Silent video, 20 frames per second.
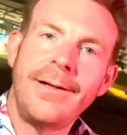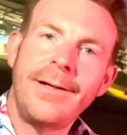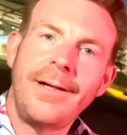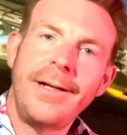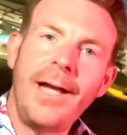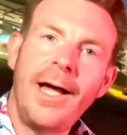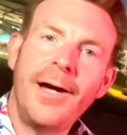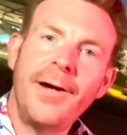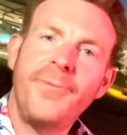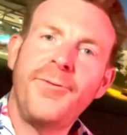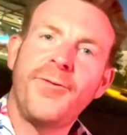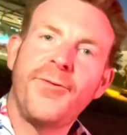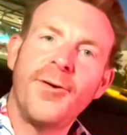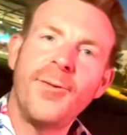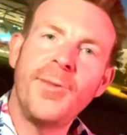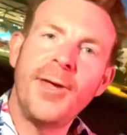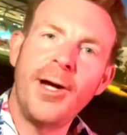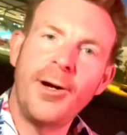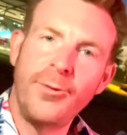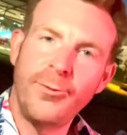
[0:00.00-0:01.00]
Live
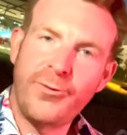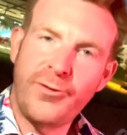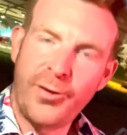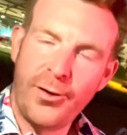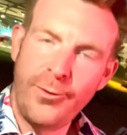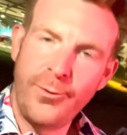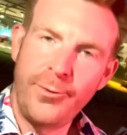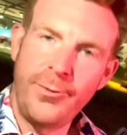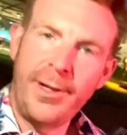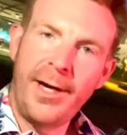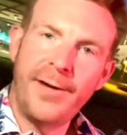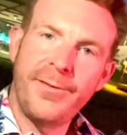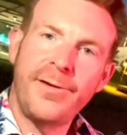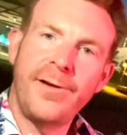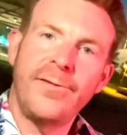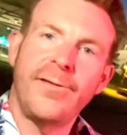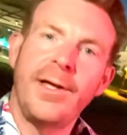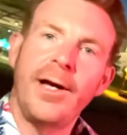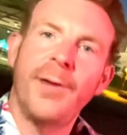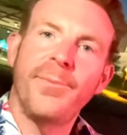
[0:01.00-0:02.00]
from the O2, yes,
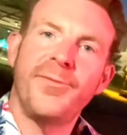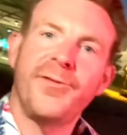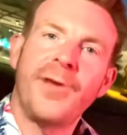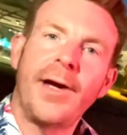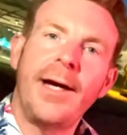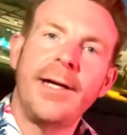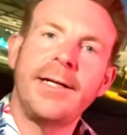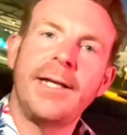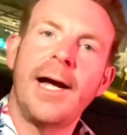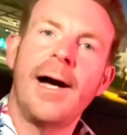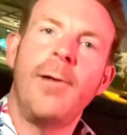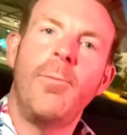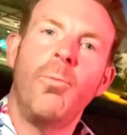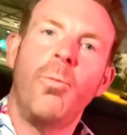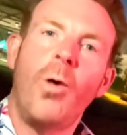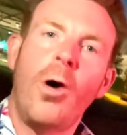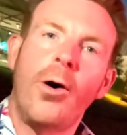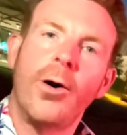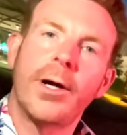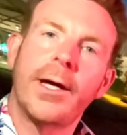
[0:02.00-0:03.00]
it's the Upside
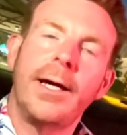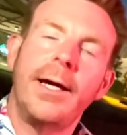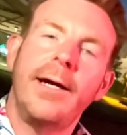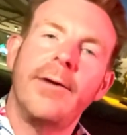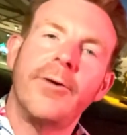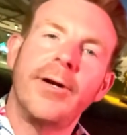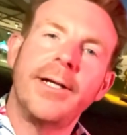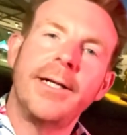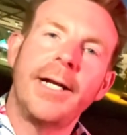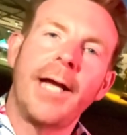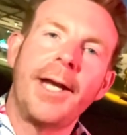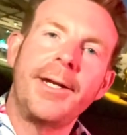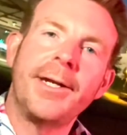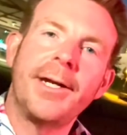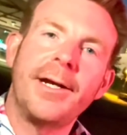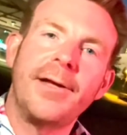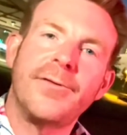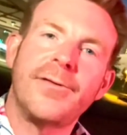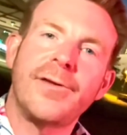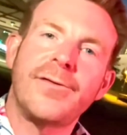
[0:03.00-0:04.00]
Down Walk here in
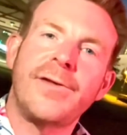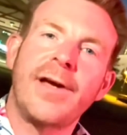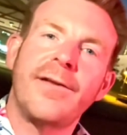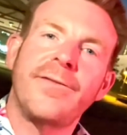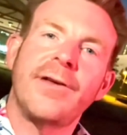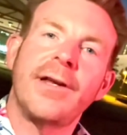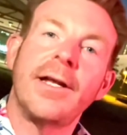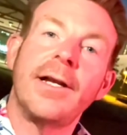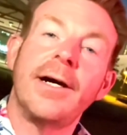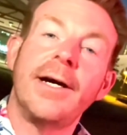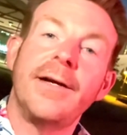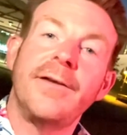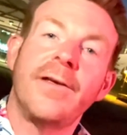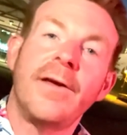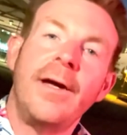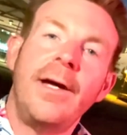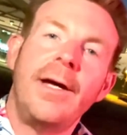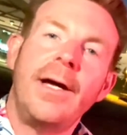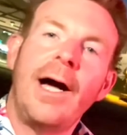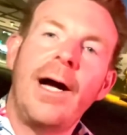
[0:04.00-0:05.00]
London. It's a Saturday night,
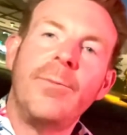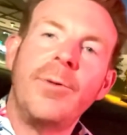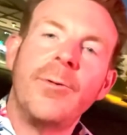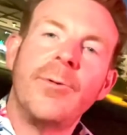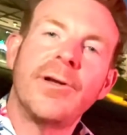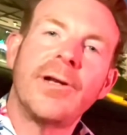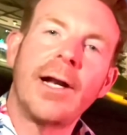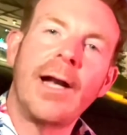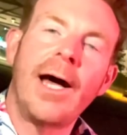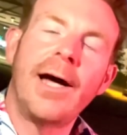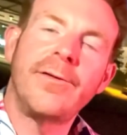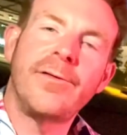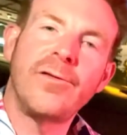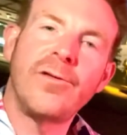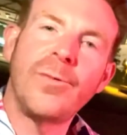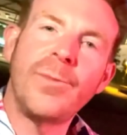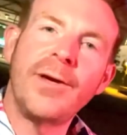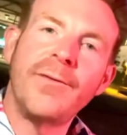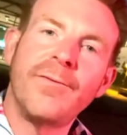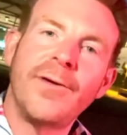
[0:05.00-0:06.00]
and we were delighted
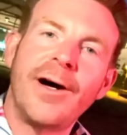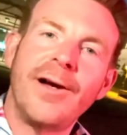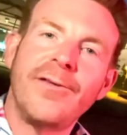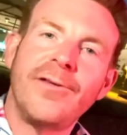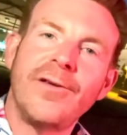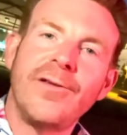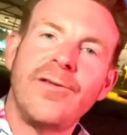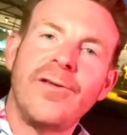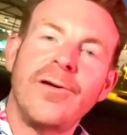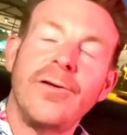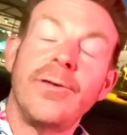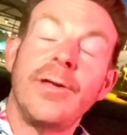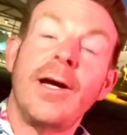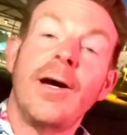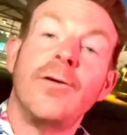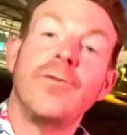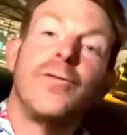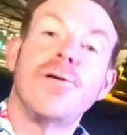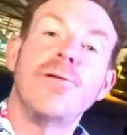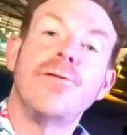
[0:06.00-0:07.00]
to be invited to the
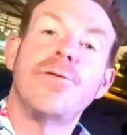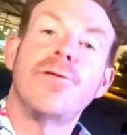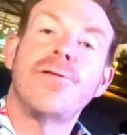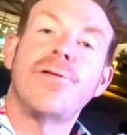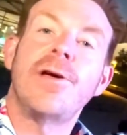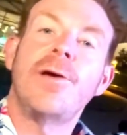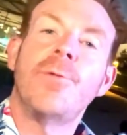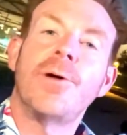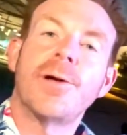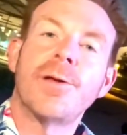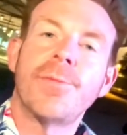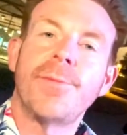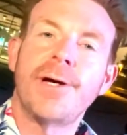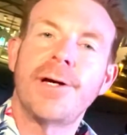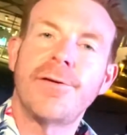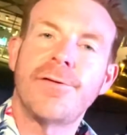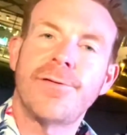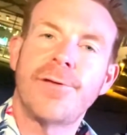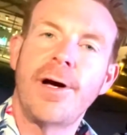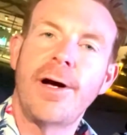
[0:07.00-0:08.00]
O2 to see one of the
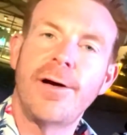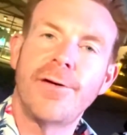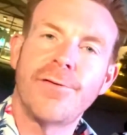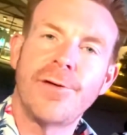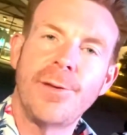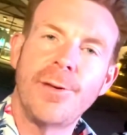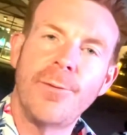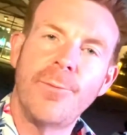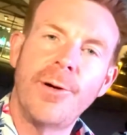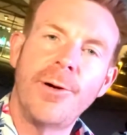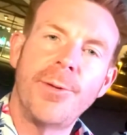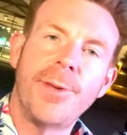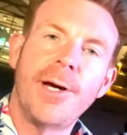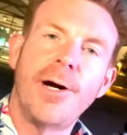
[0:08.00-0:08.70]
biggest stars in the world.